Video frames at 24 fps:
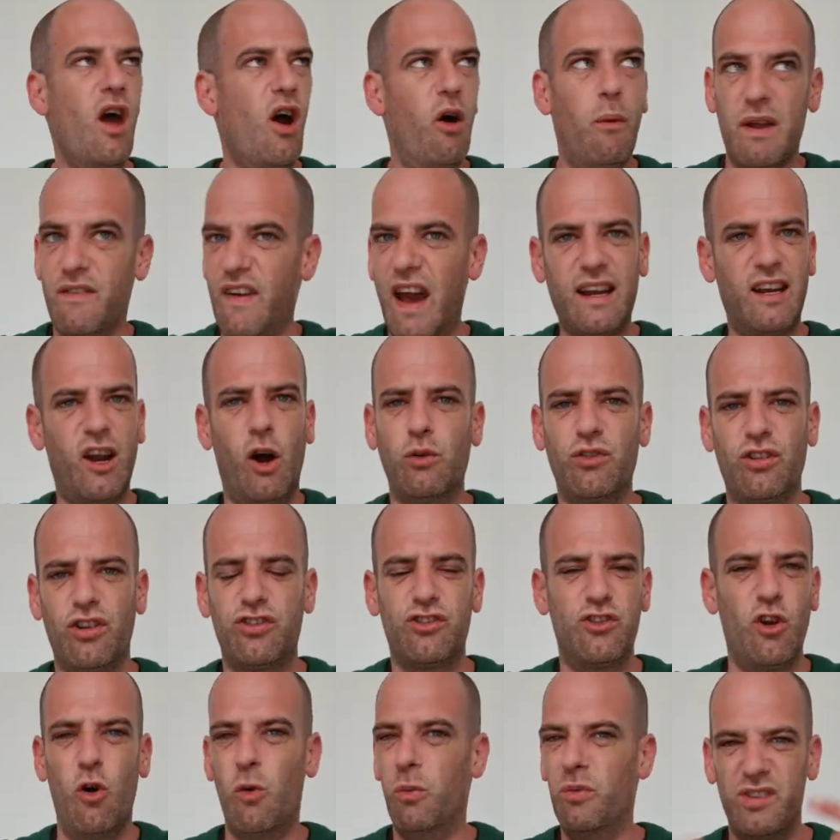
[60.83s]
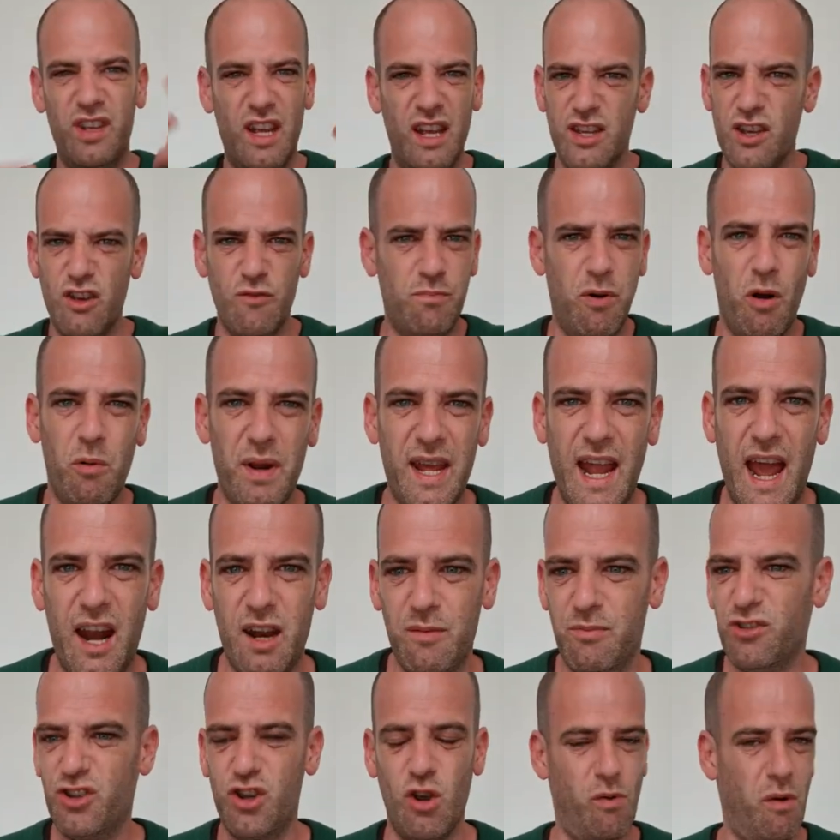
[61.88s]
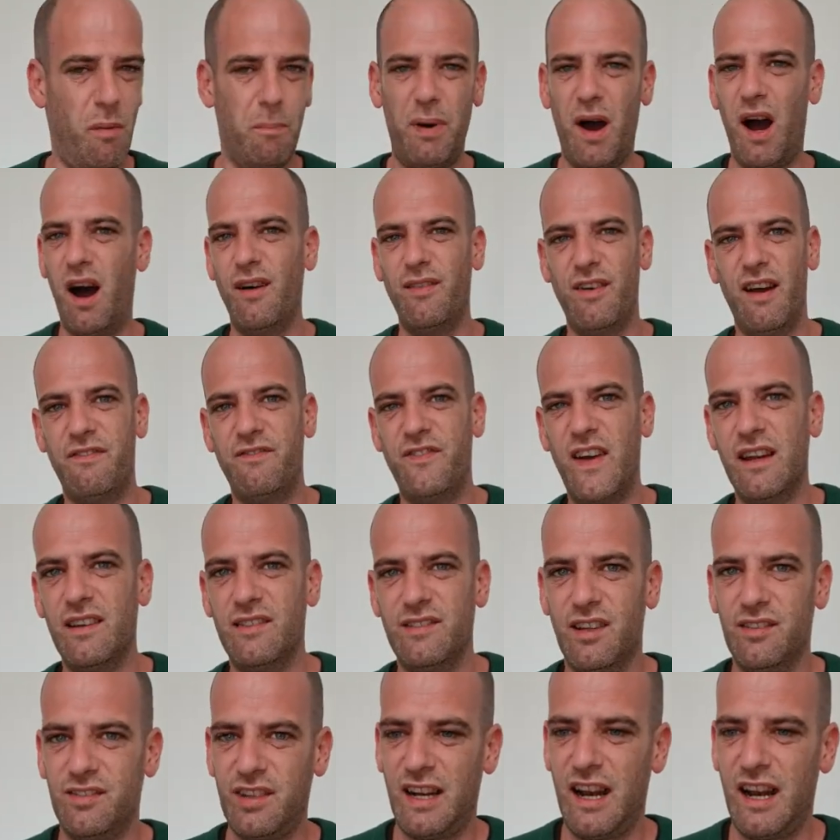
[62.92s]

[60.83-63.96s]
We've had loads of storms here, you've probably had them too, and part of her fence has